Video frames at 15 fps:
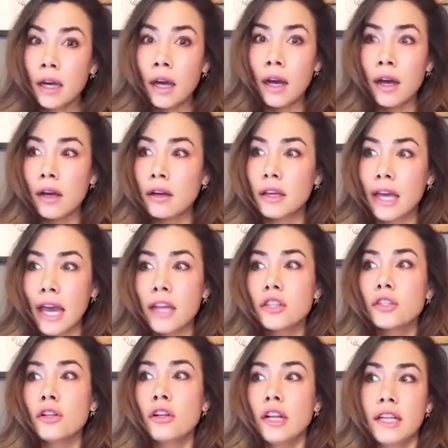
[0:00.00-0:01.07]
Tia,
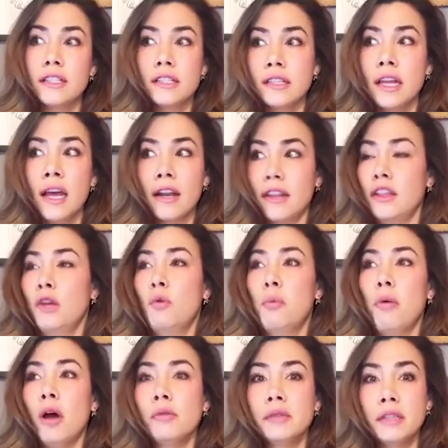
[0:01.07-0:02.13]
Kendall, and Sienna, I
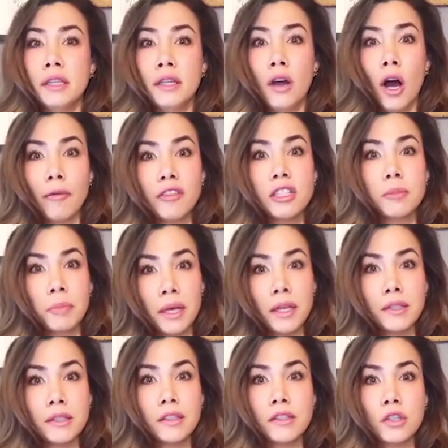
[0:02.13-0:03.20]
think, were probably the obvious
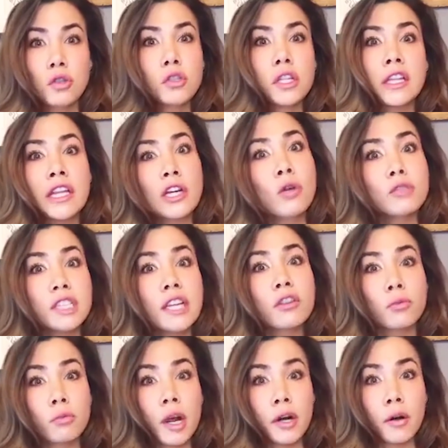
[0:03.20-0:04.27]
picks, because usually they don't
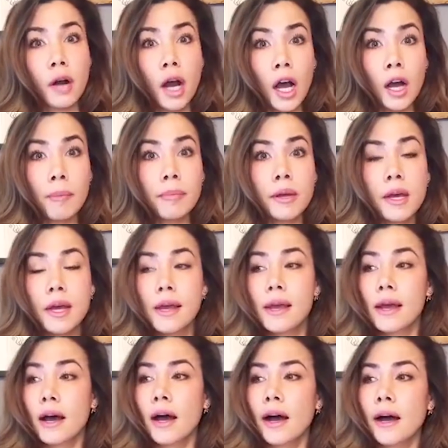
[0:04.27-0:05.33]
take the runner-up.
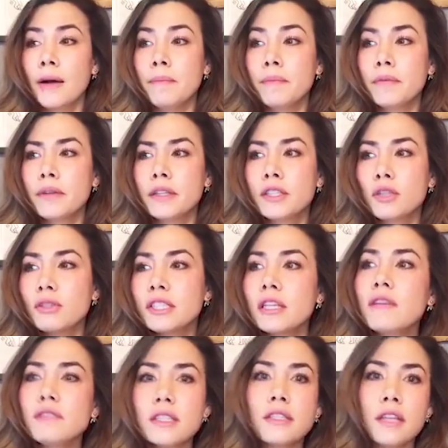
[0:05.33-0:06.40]
And so
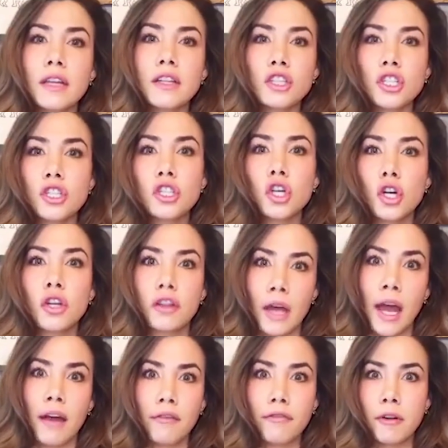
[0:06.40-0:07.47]
it's safe to say that she
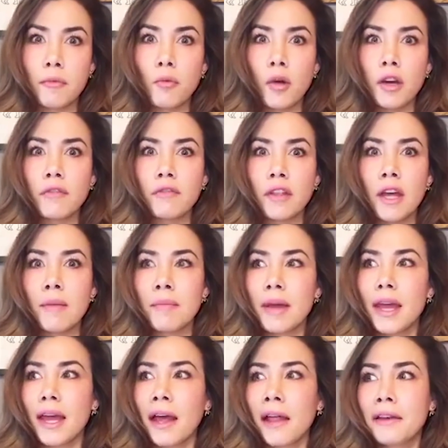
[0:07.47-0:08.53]
took that from one of
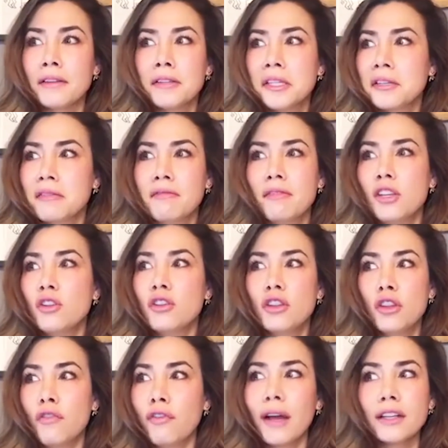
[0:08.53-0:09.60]
them, and
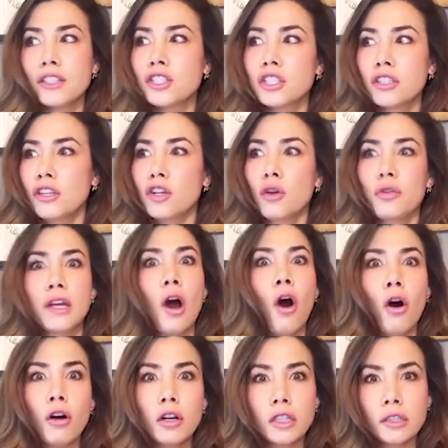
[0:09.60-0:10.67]
the fact that she, you know,
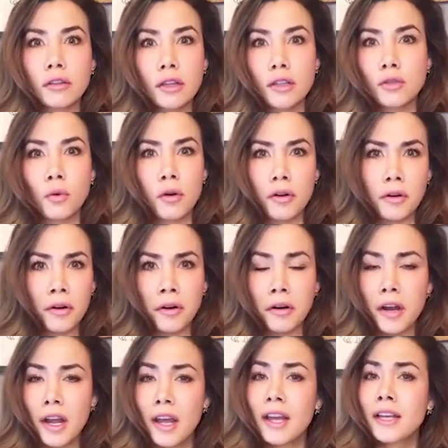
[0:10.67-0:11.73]
they all clearly adored
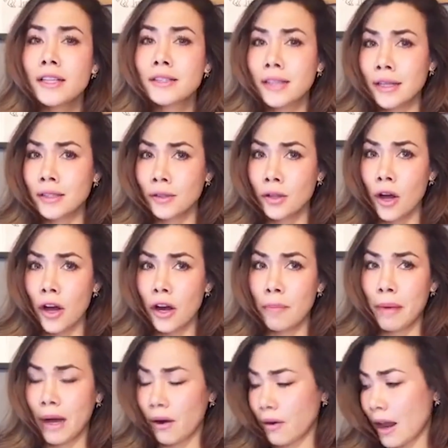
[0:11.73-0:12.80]
her says a
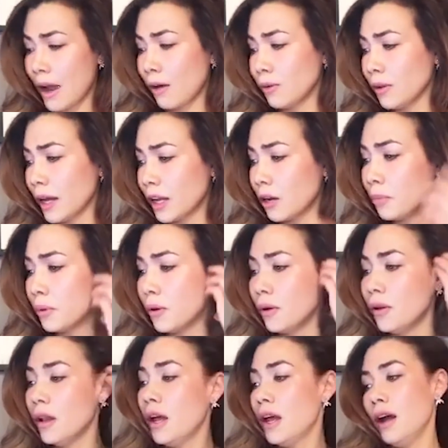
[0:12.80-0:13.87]
lot about how
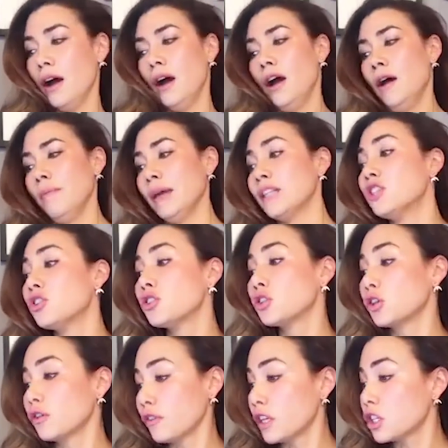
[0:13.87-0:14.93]
likable and
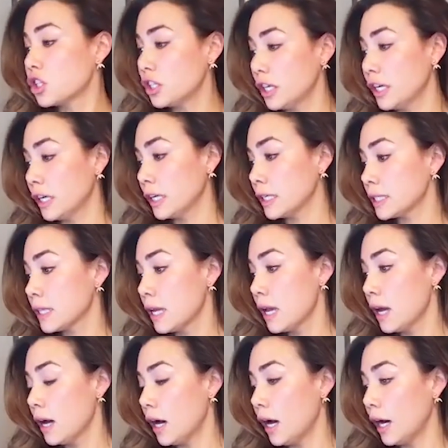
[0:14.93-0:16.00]
deserving she is.
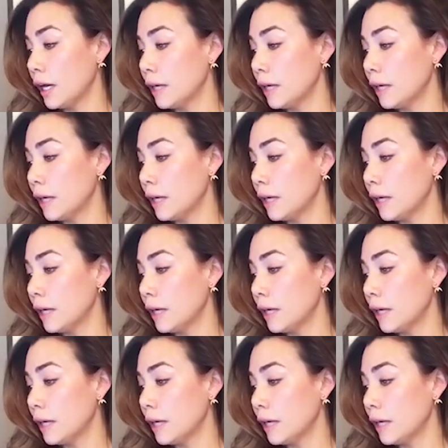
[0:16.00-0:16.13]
